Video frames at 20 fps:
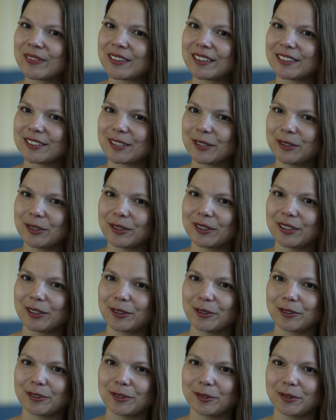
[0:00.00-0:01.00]
So you can
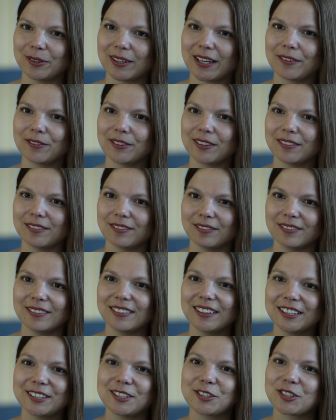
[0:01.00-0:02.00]
also have an
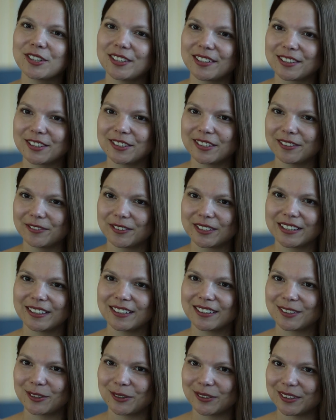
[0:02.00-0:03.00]
additional
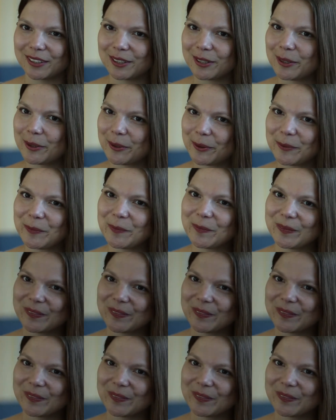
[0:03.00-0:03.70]
certificate on the go.